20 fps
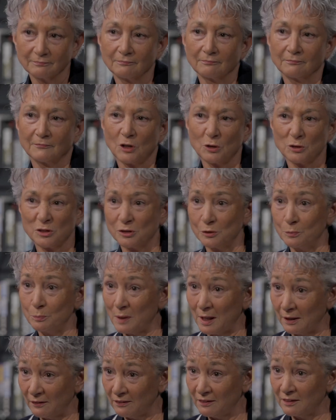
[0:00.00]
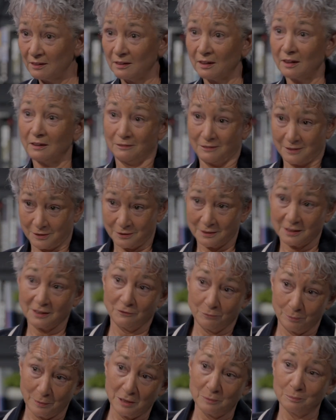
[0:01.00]
Because some might think that
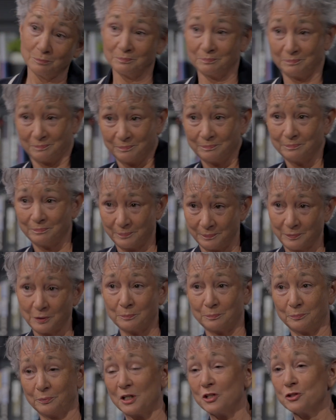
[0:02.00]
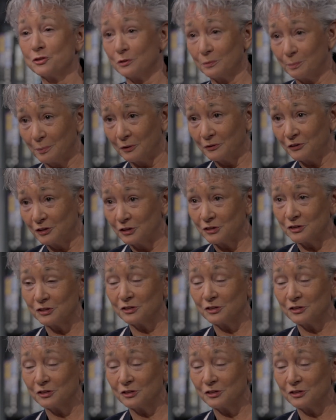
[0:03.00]
you've been put pressure upon you to